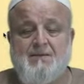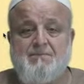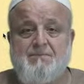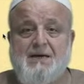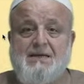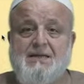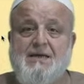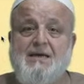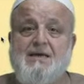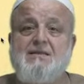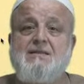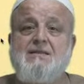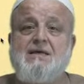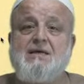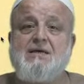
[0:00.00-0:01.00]
But
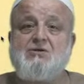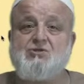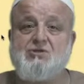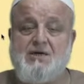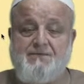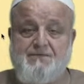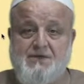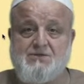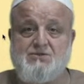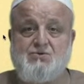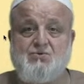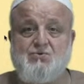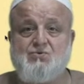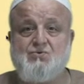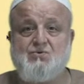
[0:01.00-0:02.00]
in the Shafi
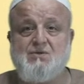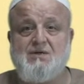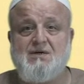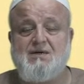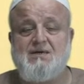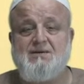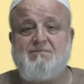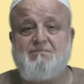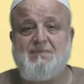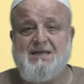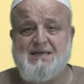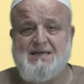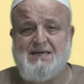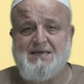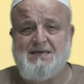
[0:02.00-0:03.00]
school,
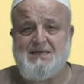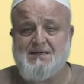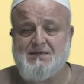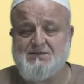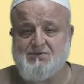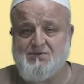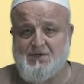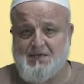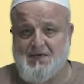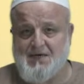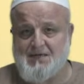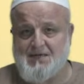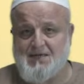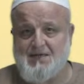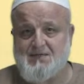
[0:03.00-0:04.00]
mani is
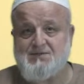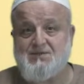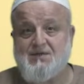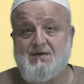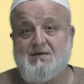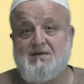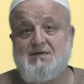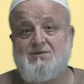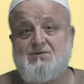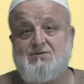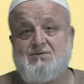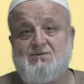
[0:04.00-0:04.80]
regarded as tahir,